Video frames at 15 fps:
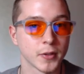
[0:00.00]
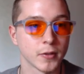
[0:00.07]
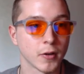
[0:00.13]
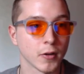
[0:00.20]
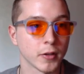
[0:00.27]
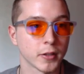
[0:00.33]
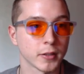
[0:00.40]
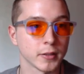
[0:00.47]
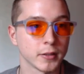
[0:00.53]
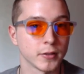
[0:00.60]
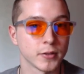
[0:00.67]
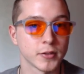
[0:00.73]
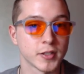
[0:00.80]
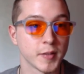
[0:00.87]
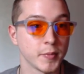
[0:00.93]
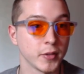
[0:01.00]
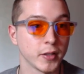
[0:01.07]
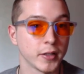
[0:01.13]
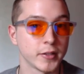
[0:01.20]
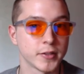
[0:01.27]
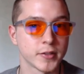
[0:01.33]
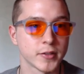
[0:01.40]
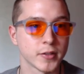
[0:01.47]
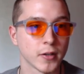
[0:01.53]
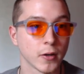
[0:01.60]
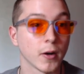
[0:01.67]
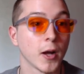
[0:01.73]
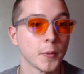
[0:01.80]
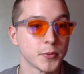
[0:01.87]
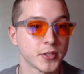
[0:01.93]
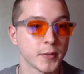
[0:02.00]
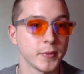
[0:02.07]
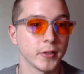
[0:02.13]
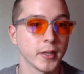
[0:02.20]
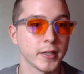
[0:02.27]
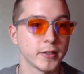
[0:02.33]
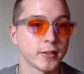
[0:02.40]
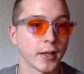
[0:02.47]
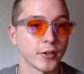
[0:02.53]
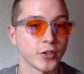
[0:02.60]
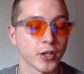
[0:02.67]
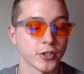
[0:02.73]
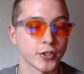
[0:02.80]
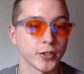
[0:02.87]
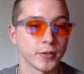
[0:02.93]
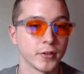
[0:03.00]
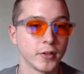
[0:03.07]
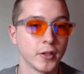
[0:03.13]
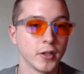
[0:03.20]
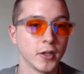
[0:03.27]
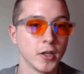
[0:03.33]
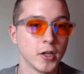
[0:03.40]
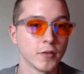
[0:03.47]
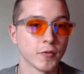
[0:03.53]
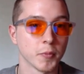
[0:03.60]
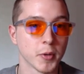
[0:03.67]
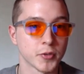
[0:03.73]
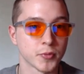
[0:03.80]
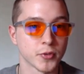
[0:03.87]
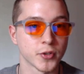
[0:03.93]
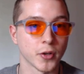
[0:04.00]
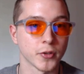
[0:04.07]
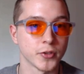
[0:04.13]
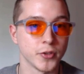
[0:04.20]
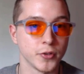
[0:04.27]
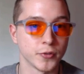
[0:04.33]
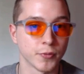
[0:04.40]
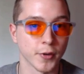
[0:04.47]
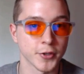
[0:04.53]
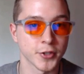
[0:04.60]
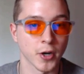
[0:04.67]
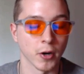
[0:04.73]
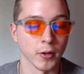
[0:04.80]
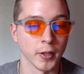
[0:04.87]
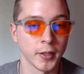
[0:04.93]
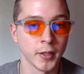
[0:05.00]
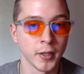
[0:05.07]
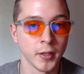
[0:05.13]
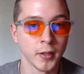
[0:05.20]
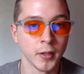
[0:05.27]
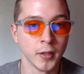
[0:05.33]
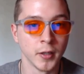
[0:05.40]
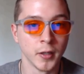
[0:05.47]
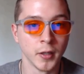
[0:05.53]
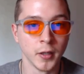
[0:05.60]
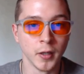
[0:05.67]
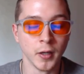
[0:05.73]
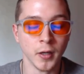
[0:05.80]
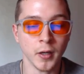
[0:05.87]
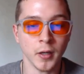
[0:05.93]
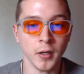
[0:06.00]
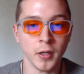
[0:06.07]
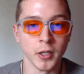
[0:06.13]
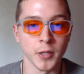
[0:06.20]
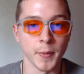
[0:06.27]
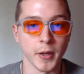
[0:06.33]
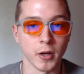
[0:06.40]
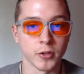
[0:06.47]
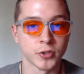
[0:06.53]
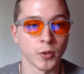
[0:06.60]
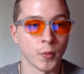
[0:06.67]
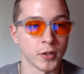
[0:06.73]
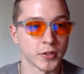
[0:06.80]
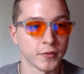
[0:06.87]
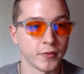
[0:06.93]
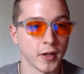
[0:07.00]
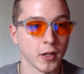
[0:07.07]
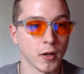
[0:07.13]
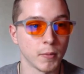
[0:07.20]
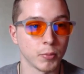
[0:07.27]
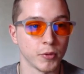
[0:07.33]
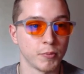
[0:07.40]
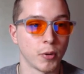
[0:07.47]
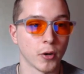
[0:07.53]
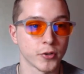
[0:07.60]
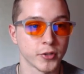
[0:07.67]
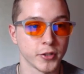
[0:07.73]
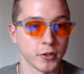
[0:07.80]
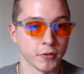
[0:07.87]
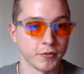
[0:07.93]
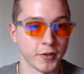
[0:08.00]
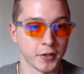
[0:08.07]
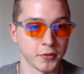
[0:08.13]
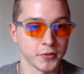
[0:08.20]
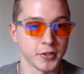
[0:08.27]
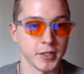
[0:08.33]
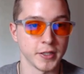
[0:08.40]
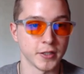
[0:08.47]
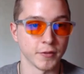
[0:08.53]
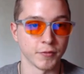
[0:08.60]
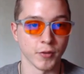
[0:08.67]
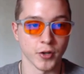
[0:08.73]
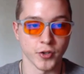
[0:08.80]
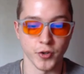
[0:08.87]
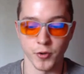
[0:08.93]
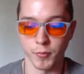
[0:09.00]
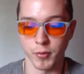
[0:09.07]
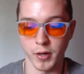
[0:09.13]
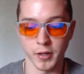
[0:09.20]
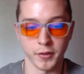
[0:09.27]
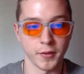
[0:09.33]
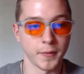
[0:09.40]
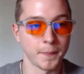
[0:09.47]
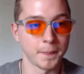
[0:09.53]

Garlic stimulates or helps stimulate digestion. For best results, use fresh garlic. You may also want to follow up with parsley or fennel seeds to freshen your breath.